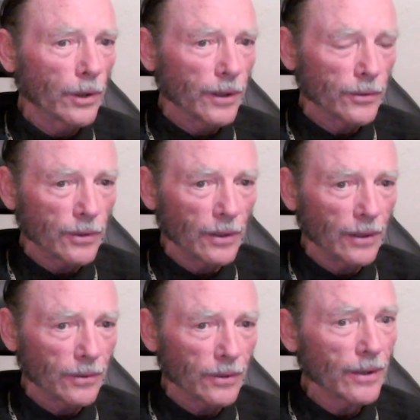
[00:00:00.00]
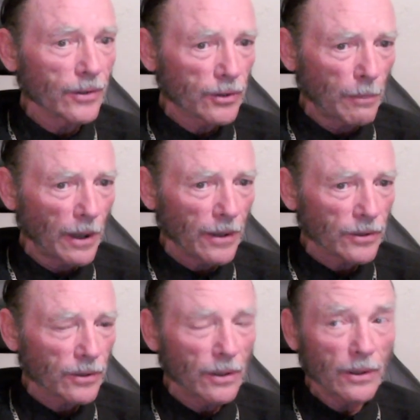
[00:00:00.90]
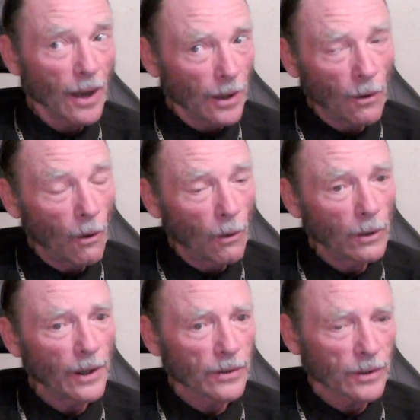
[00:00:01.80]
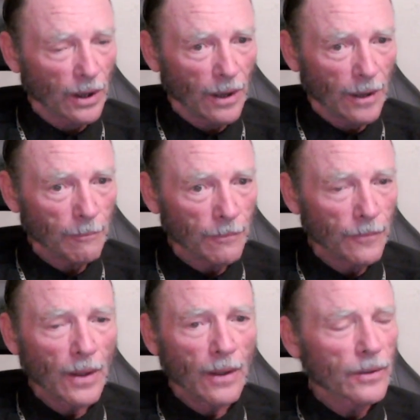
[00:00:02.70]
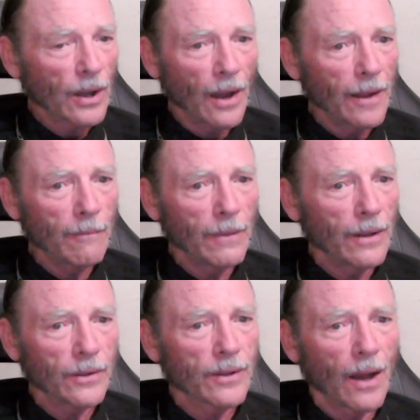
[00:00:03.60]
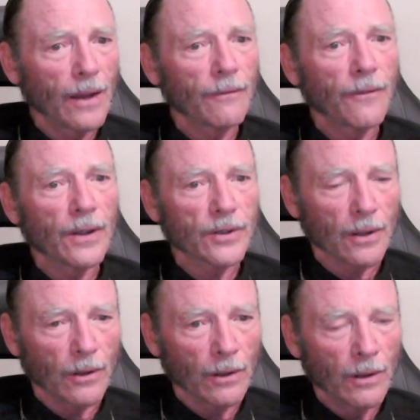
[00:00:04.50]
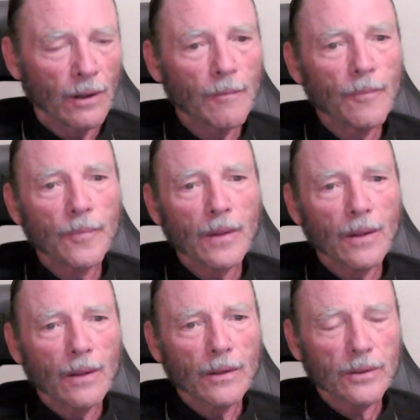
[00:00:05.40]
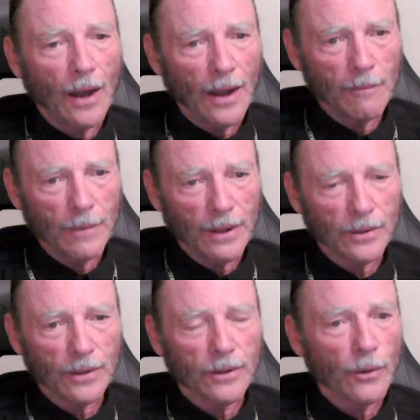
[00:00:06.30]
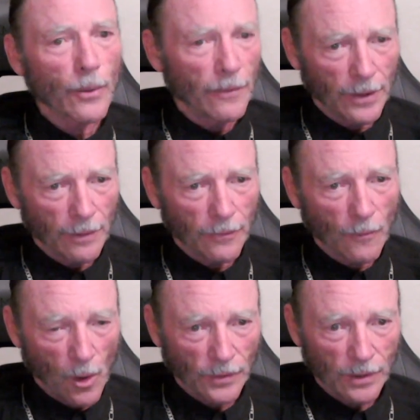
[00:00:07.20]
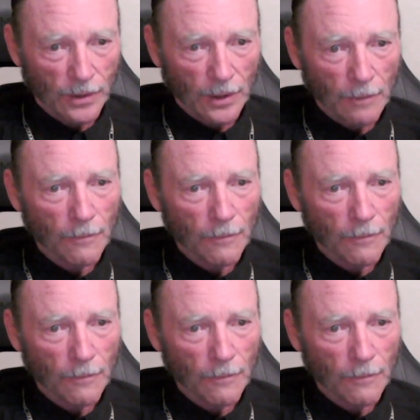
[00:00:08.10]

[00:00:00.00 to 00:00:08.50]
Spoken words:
in space, not a hole in time. Time is non-physical. Time is a derivative quantity.